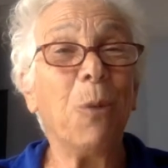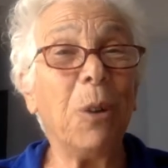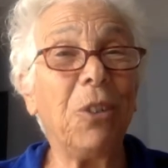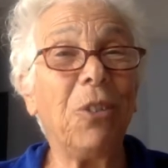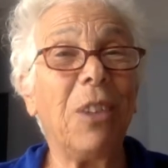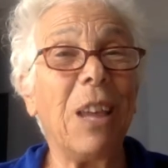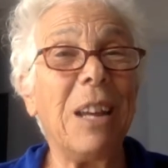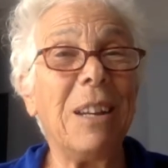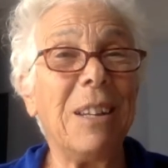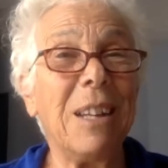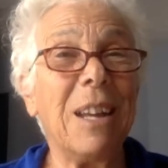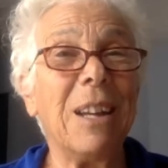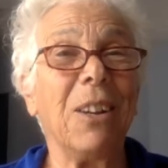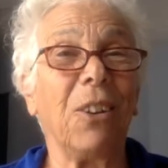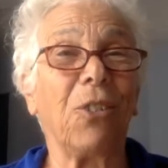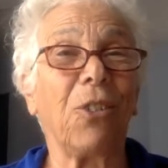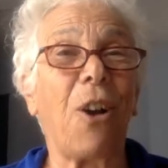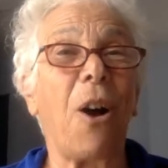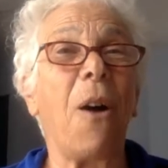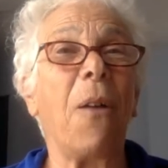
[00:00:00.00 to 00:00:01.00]
which they did.
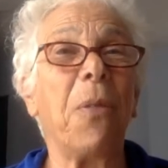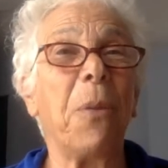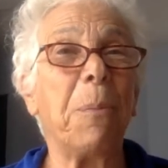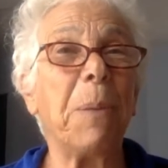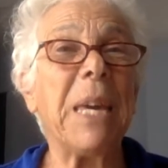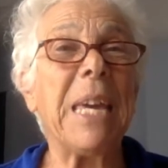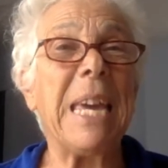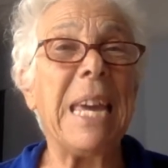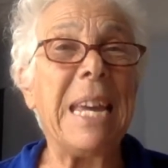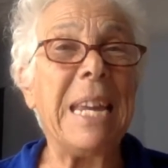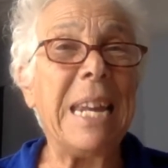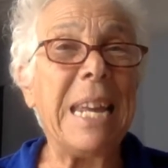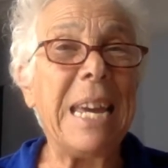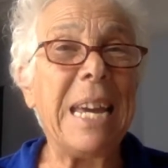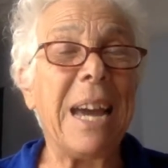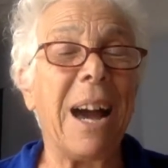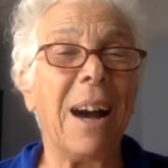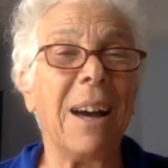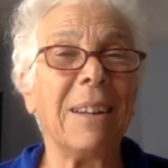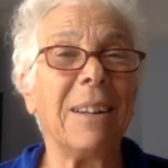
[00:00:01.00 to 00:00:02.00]
It's called the bikini
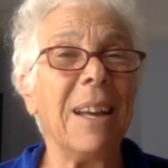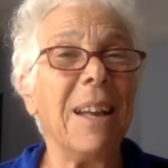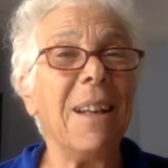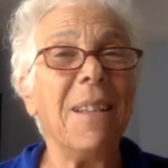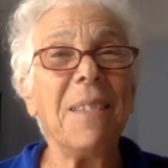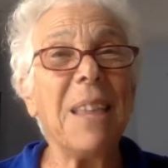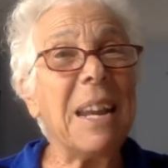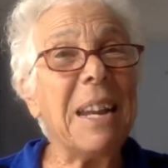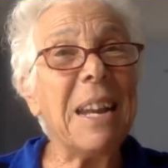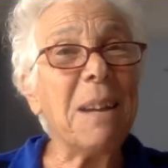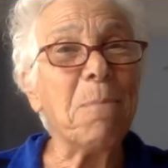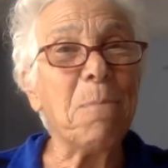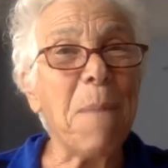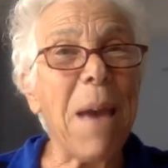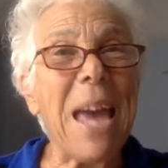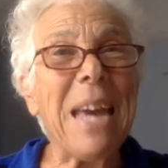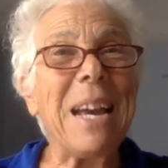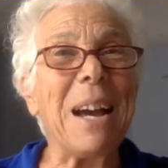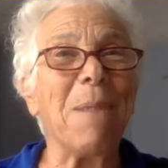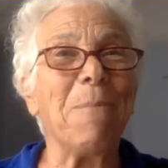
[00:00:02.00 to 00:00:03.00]
cut. They didn't
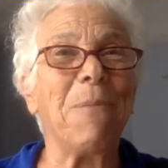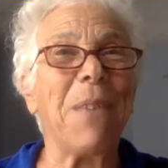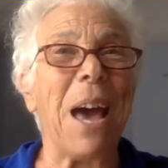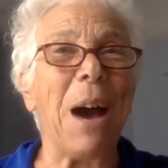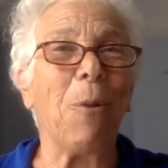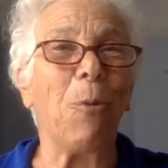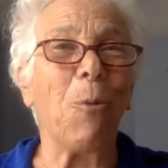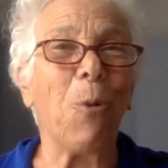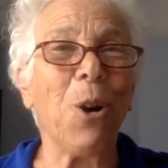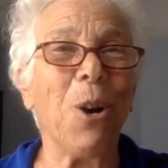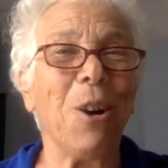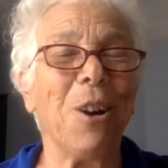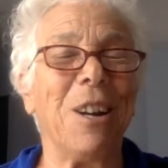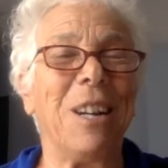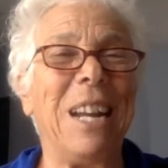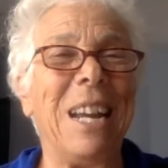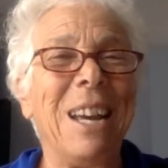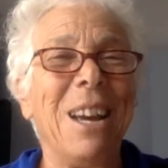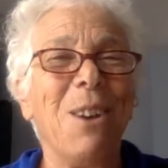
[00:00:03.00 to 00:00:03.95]
make up that word,